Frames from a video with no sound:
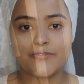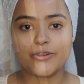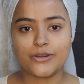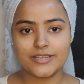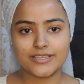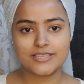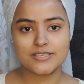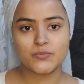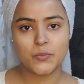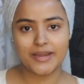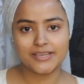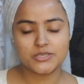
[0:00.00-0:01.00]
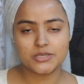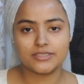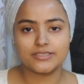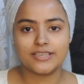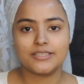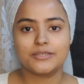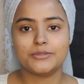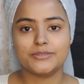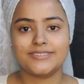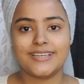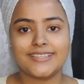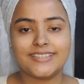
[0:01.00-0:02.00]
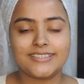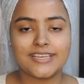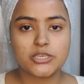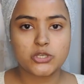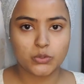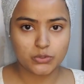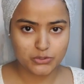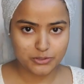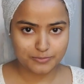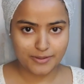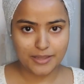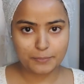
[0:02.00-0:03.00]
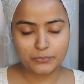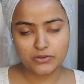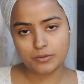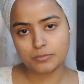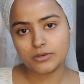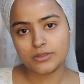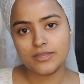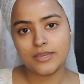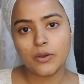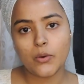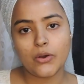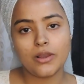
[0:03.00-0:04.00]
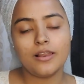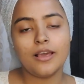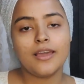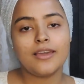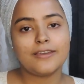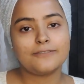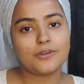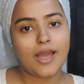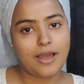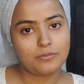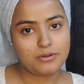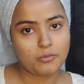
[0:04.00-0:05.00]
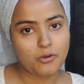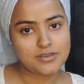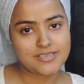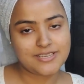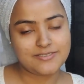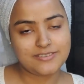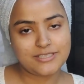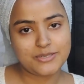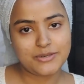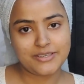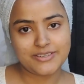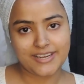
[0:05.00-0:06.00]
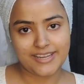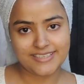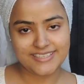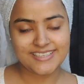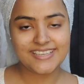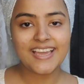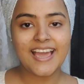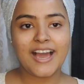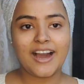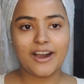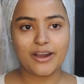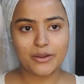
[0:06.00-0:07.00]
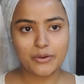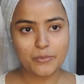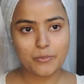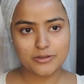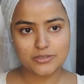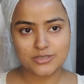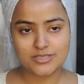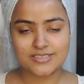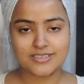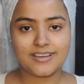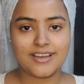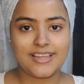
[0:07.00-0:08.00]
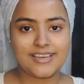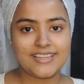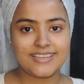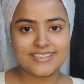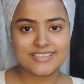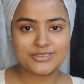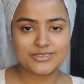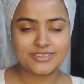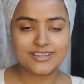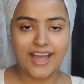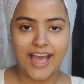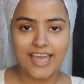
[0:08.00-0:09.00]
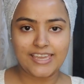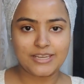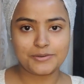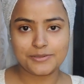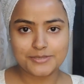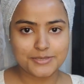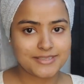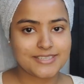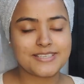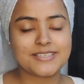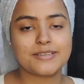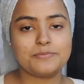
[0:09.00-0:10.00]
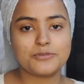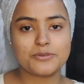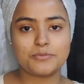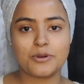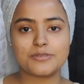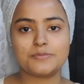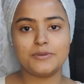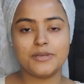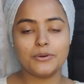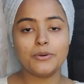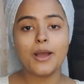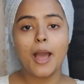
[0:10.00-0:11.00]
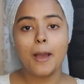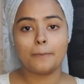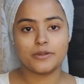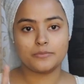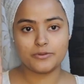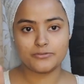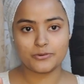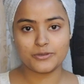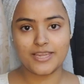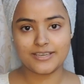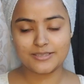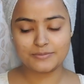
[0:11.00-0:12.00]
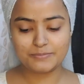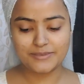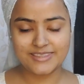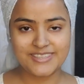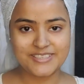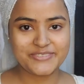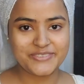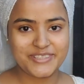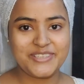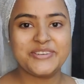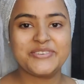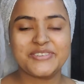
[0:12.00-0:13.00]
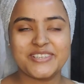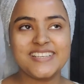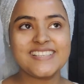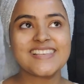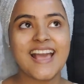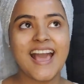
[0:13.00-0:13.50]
wearing this white chicken curry kurta that I showed you in my pre-birthday haul. If you haven't watched that video already, go watch it. I'll link it in the I and also in the description box below. But before that, complete this video first.